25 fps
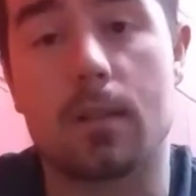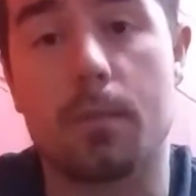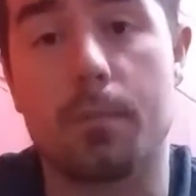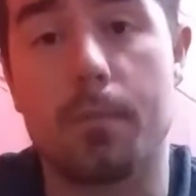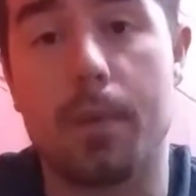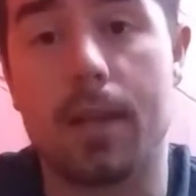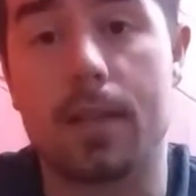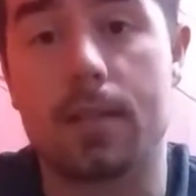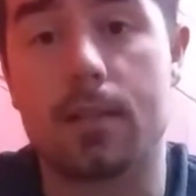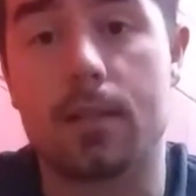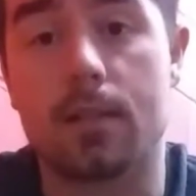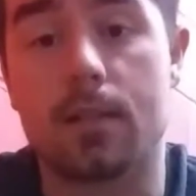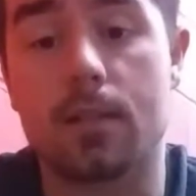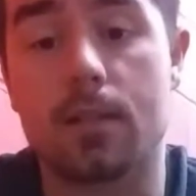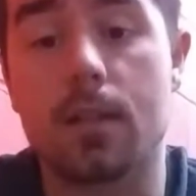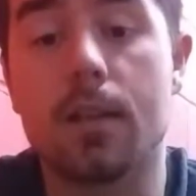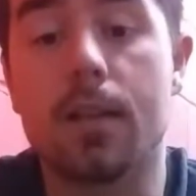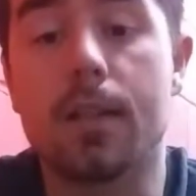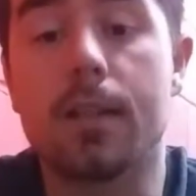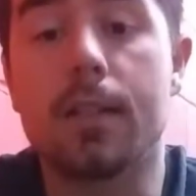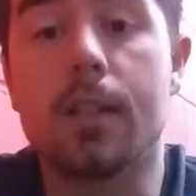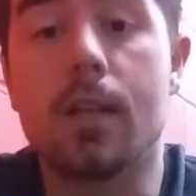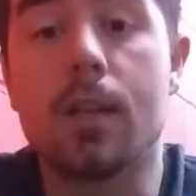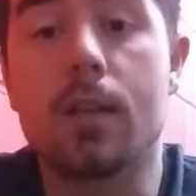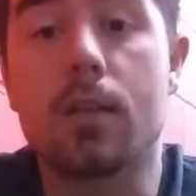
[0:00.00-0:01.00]
basis.
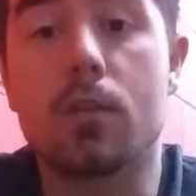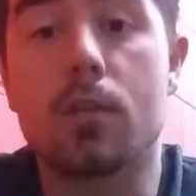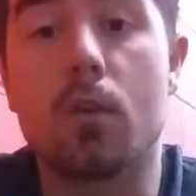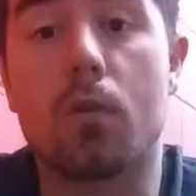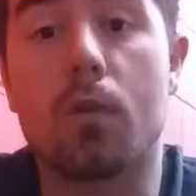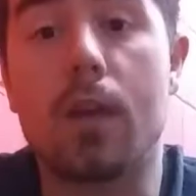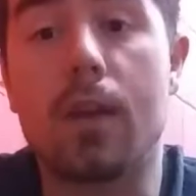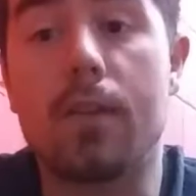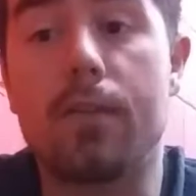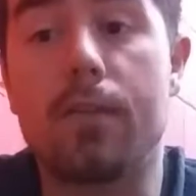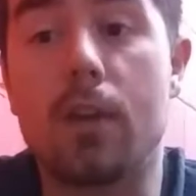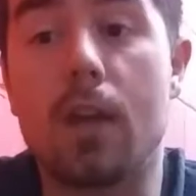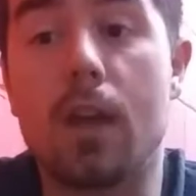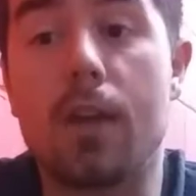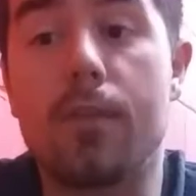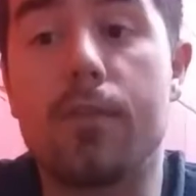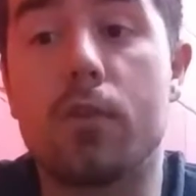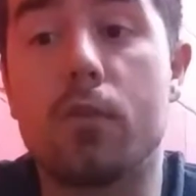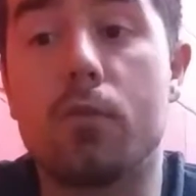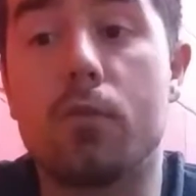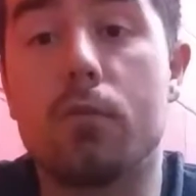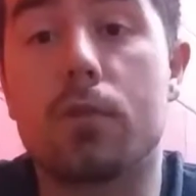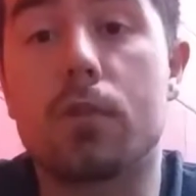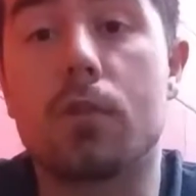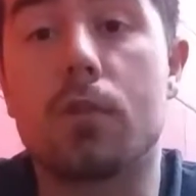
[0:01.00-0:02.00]
So
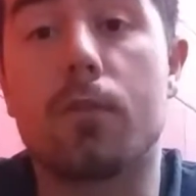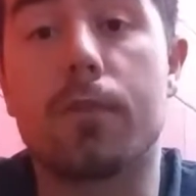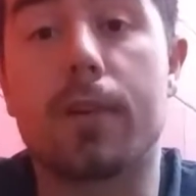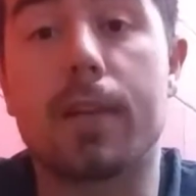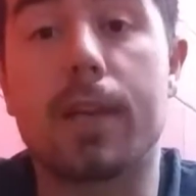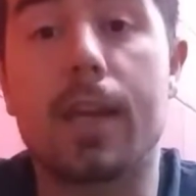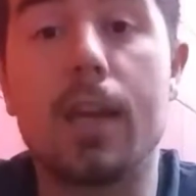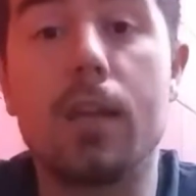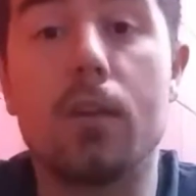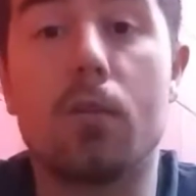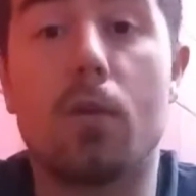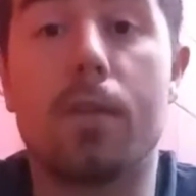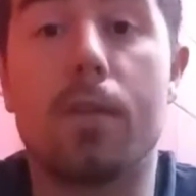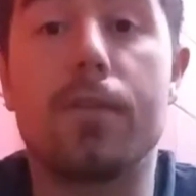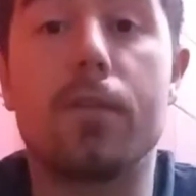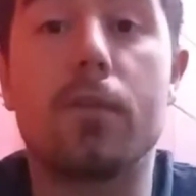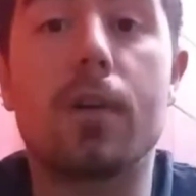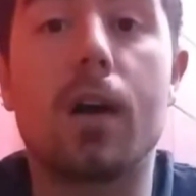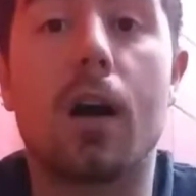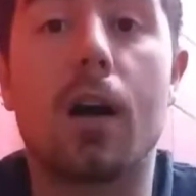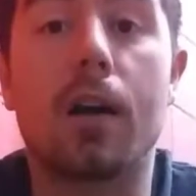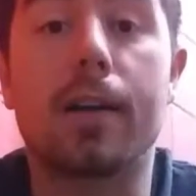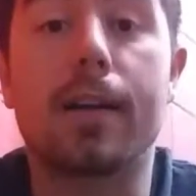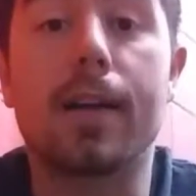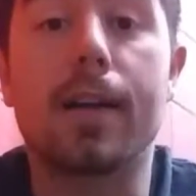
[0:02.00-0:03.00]
so for keto, if you
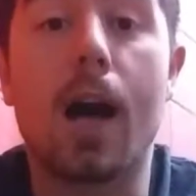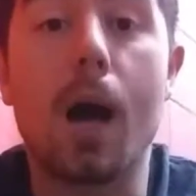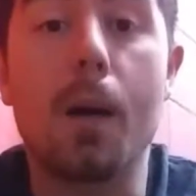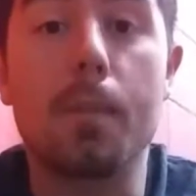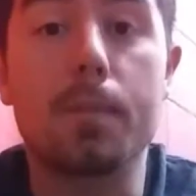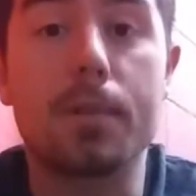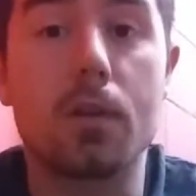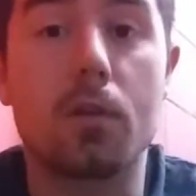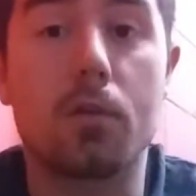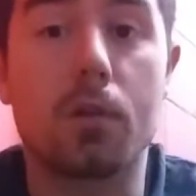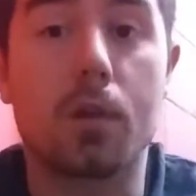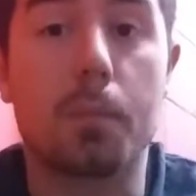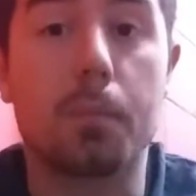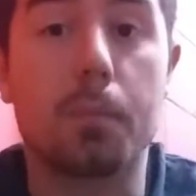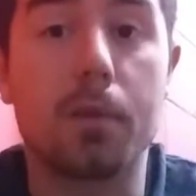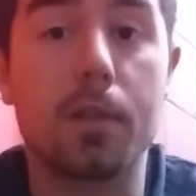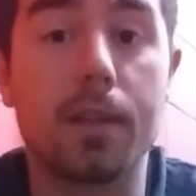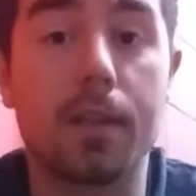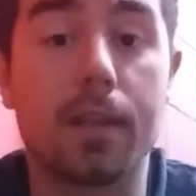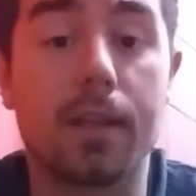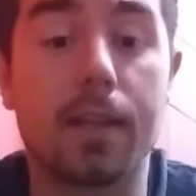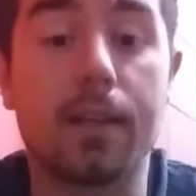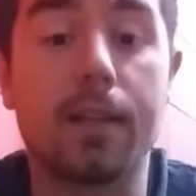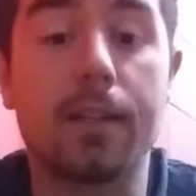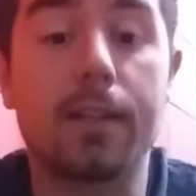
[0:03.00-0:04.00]
cut carbs out
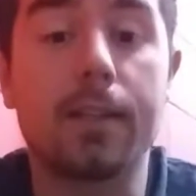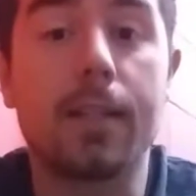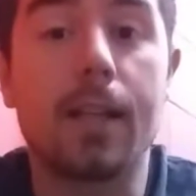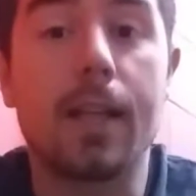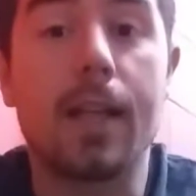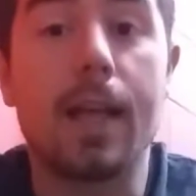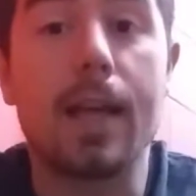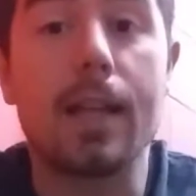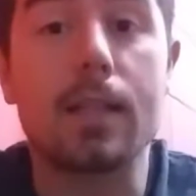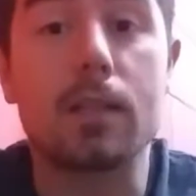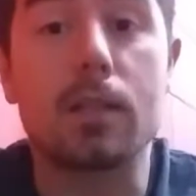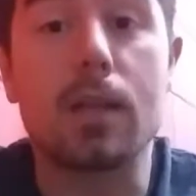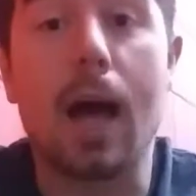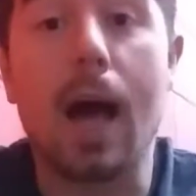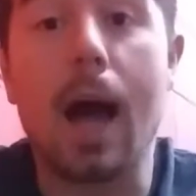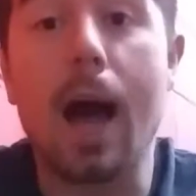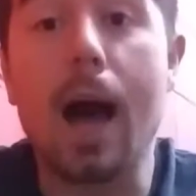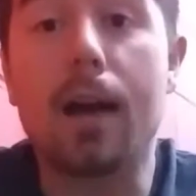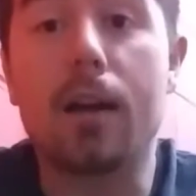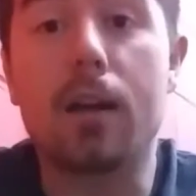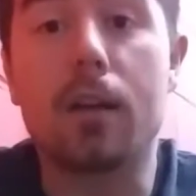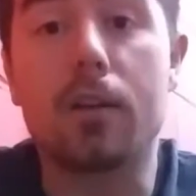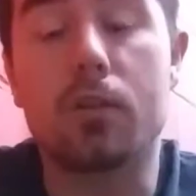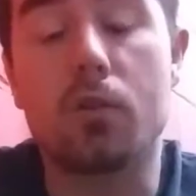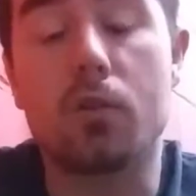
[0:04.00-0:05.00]
completely, it's
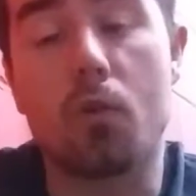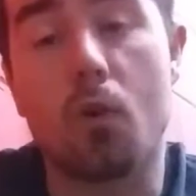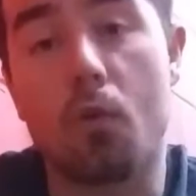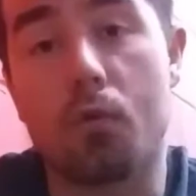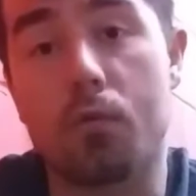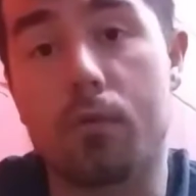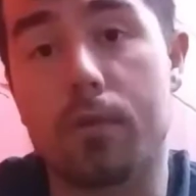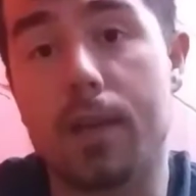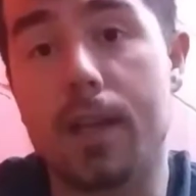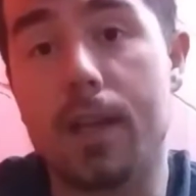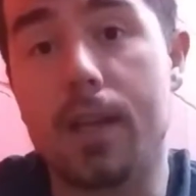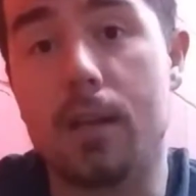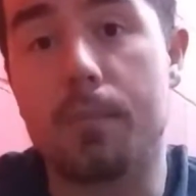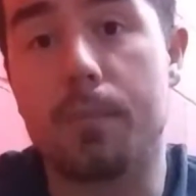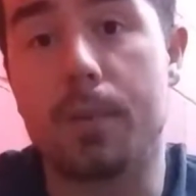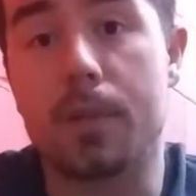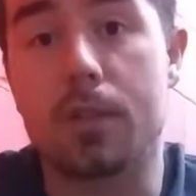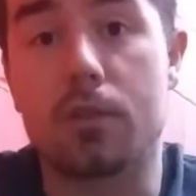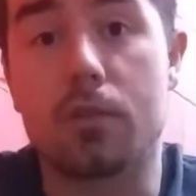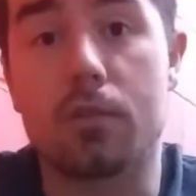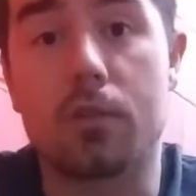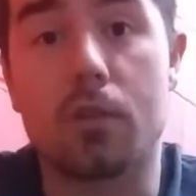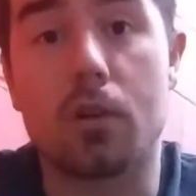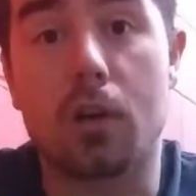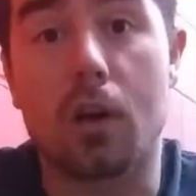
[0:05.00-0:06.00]
harder to overeat
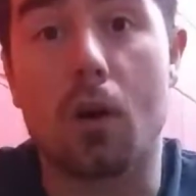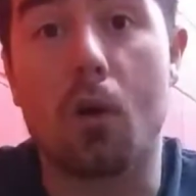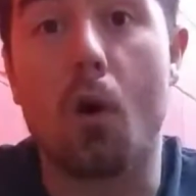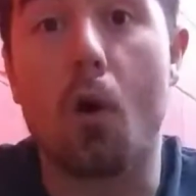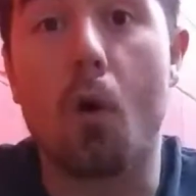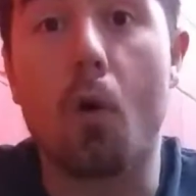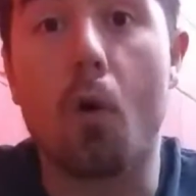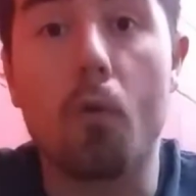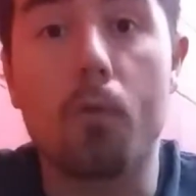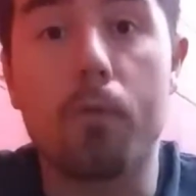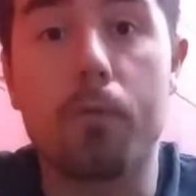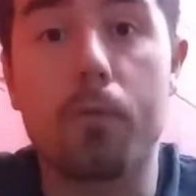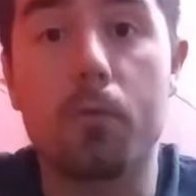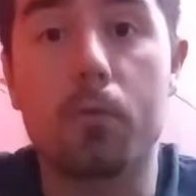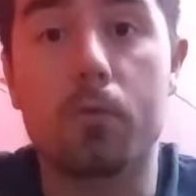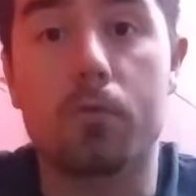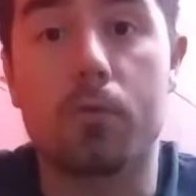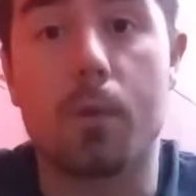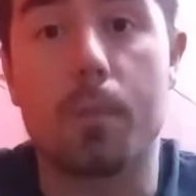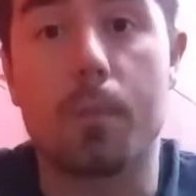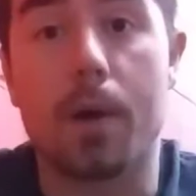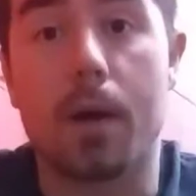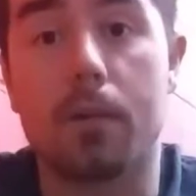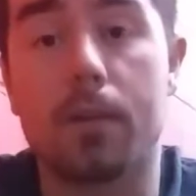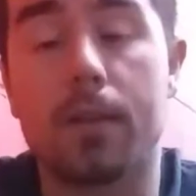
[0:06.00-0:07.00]
because you took a whole food
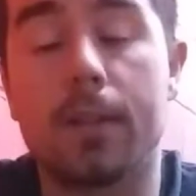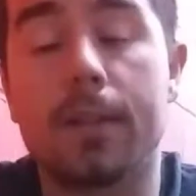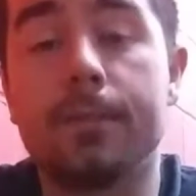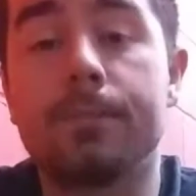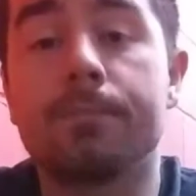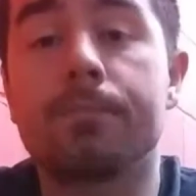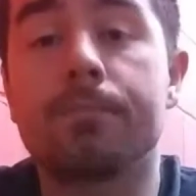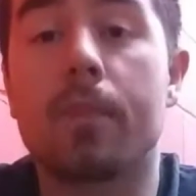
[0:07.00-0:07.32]
group out.